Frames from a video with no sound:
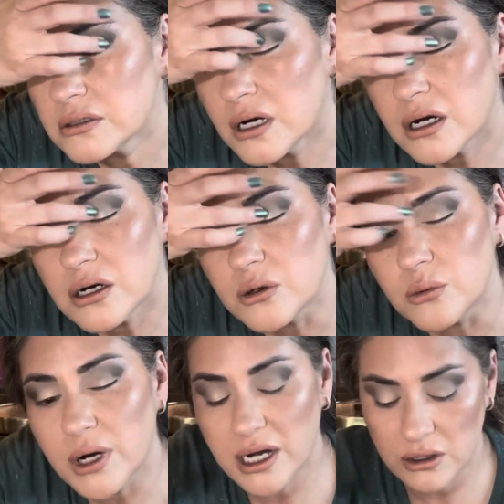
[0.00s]
Oh,
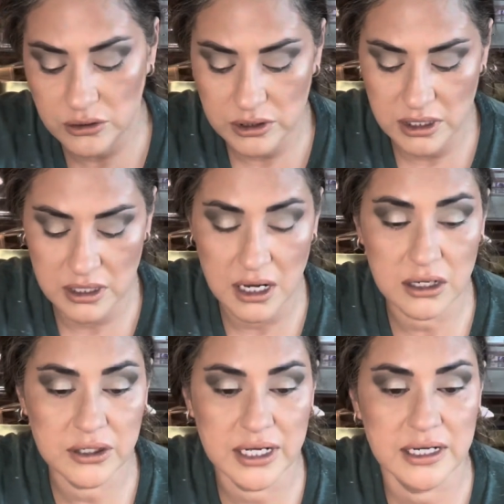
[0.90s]
wow.
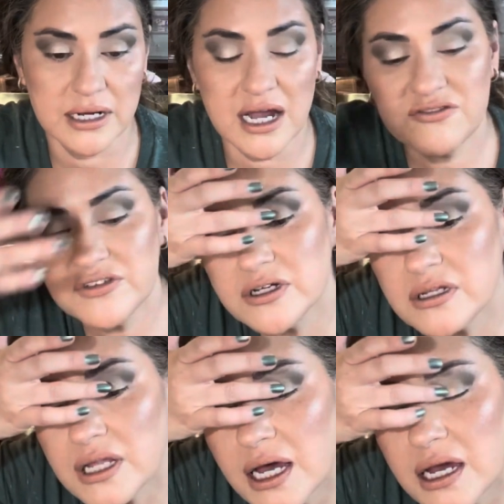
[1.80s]
Okay. I feel
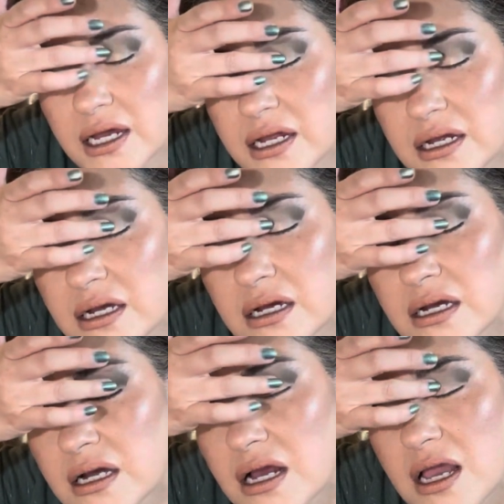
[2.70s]
like
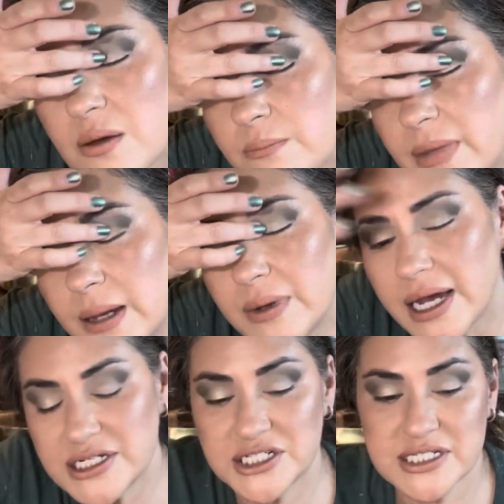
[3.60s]
maybe
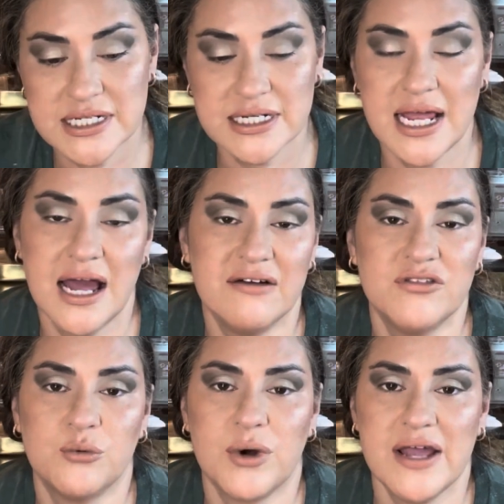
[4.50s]
I just didn't have
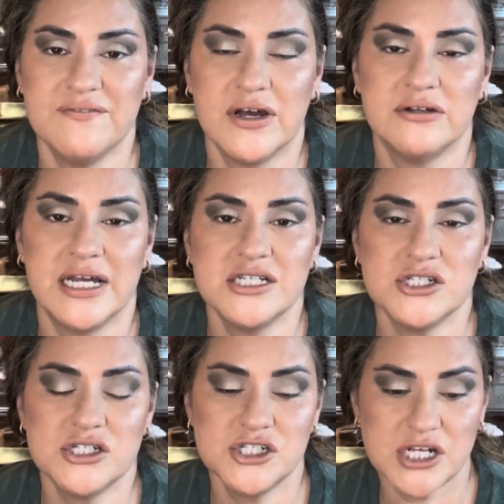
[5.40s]
the right
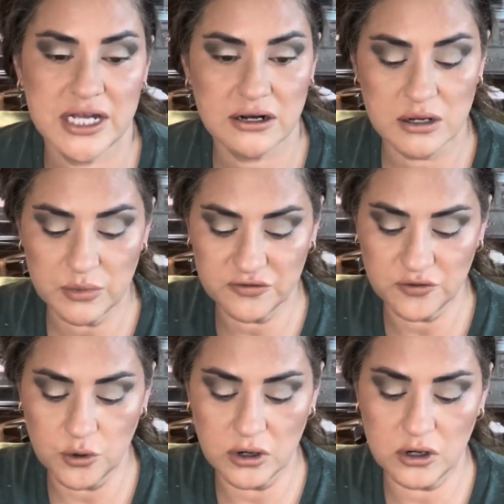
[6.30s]
foundation shade on
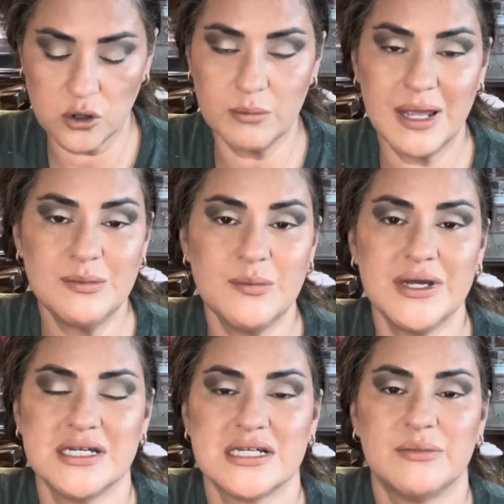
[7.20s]
before, or maybe
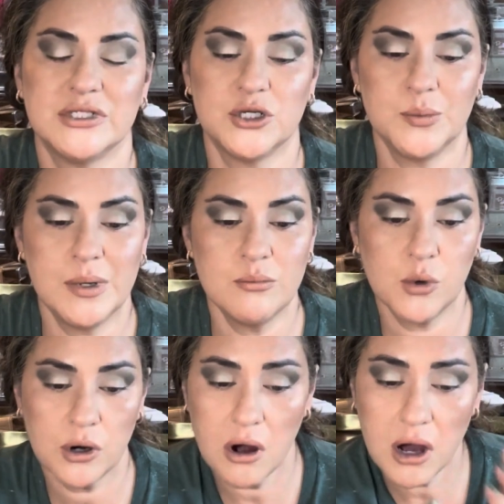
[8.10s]
because I'm a little bit
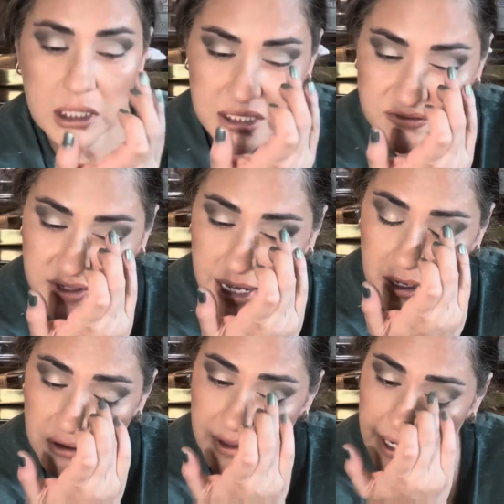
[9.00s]
more olive
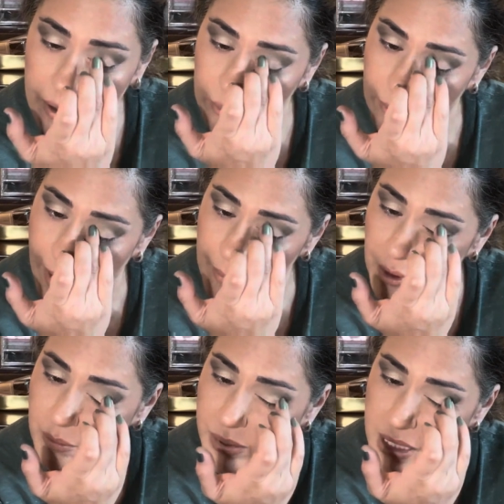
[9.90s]
now than I
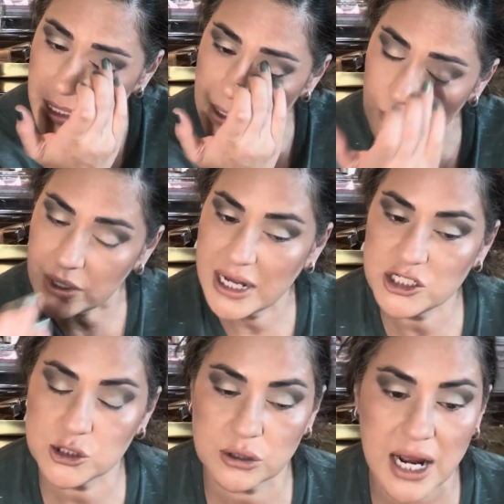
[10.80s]
remember being when I
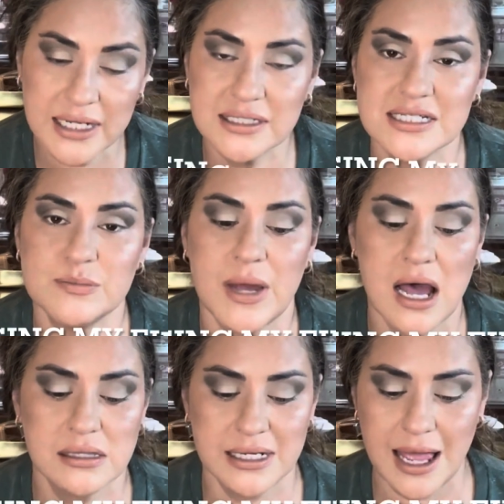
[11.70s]
tried this
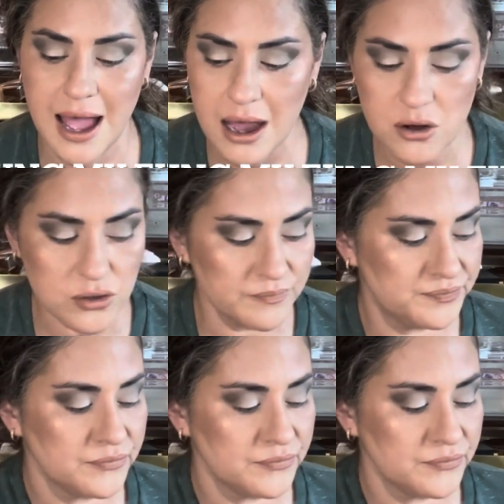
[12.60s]
palette out.